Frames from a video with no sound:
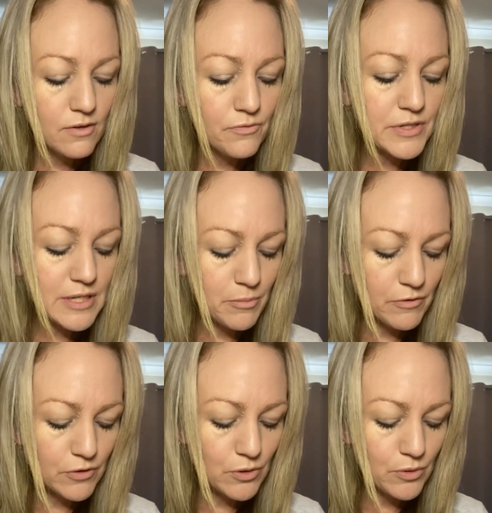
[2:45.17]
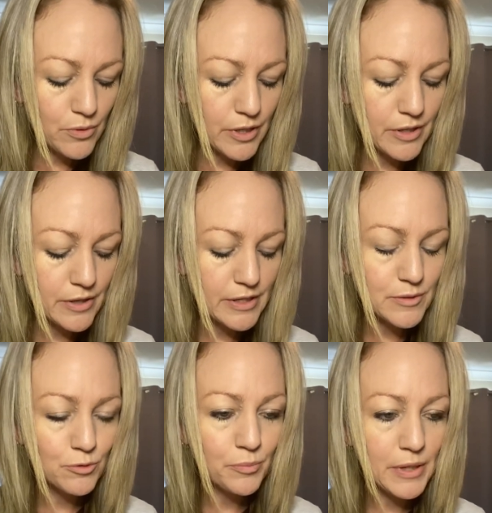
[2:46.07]
For some of you,
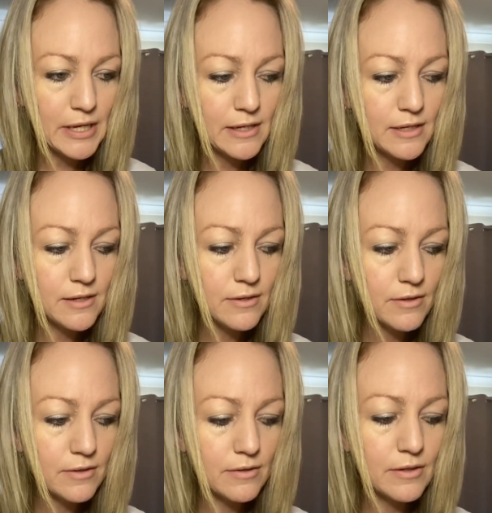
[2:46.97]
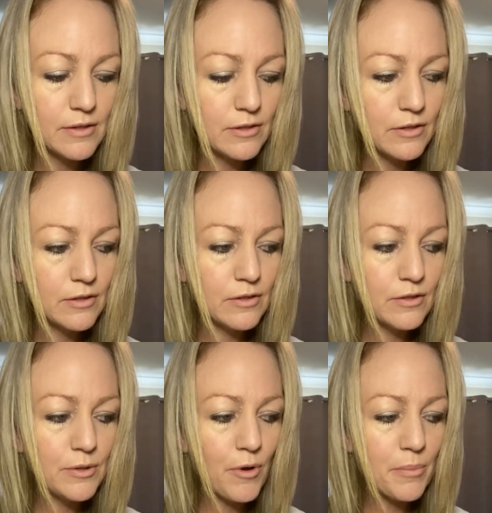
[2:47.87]
this will be,
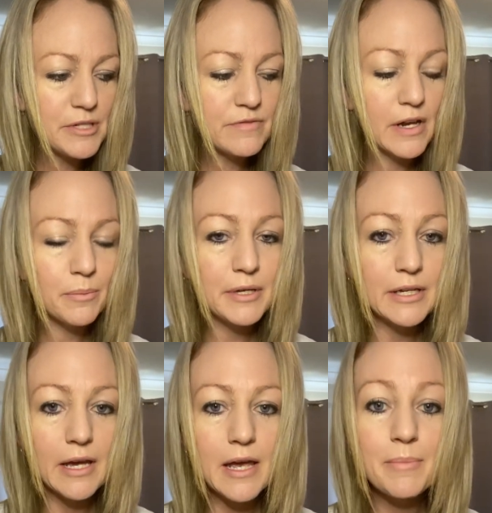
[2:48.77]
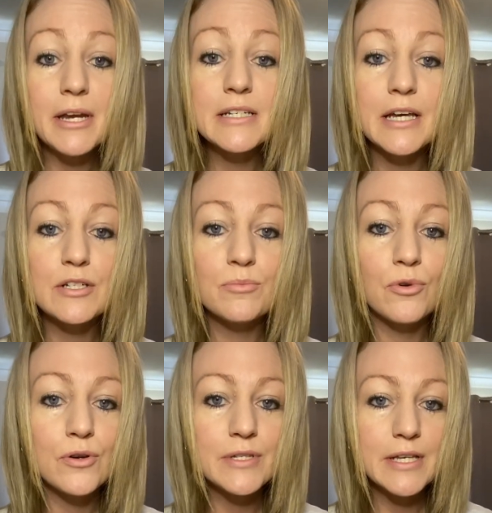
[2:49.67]
you might be developing a meditation
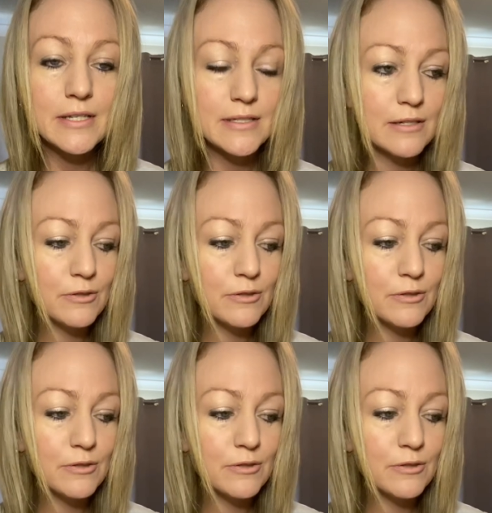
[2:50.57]
process,